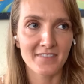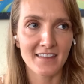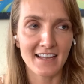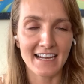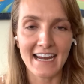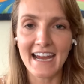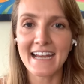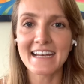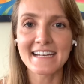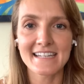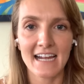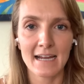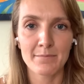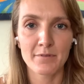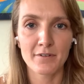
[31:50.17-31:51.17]
like any
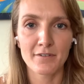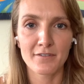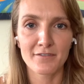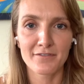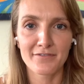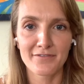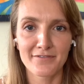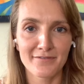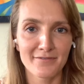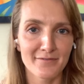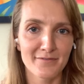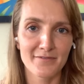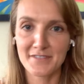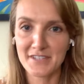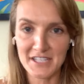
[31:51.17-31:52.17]
type of
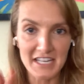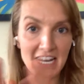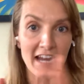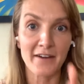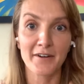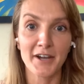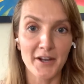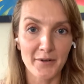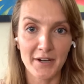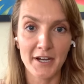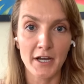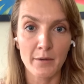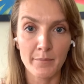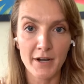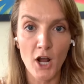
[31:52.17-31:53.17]
scenario
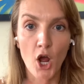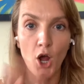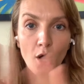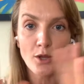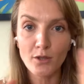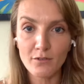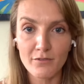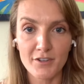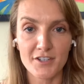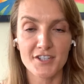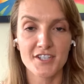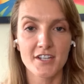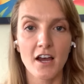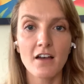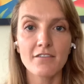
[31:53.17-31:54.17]
here, but all of this
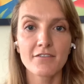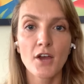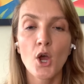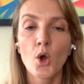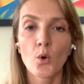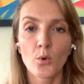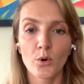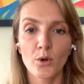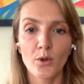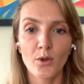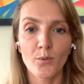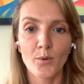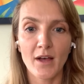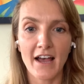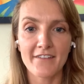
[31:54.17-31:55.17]
stuff
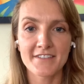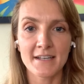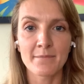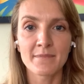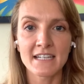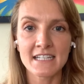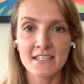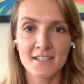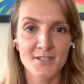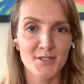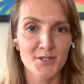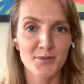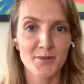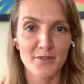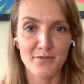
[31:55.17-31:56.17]
will have something to
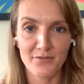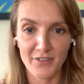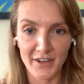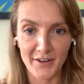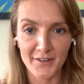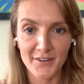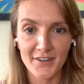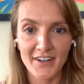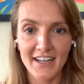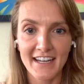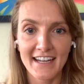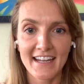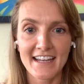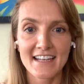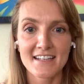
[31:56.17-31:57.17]
do with fear.
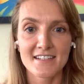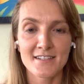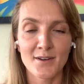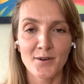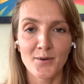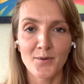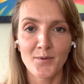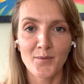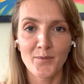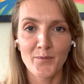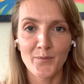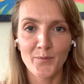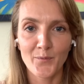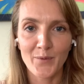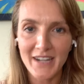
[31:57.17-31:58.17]
So
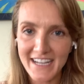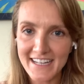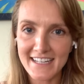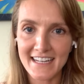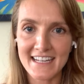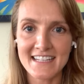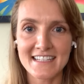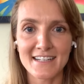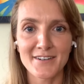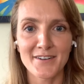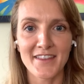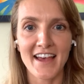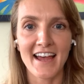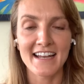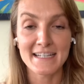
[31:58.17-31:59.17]
we need to consider
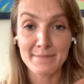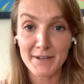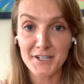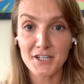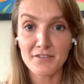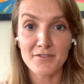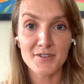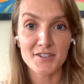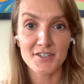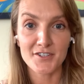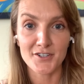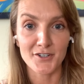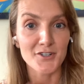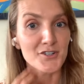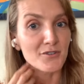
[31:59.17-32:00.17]
that, especially if it's a
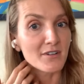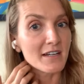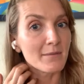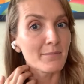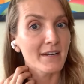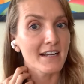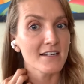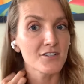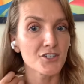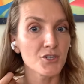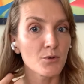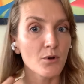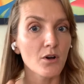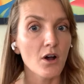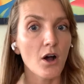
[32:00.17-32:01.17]
surgery, because
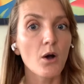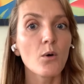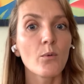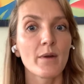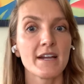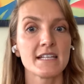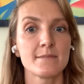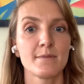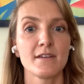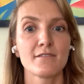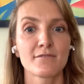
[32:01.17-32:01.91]
you will always be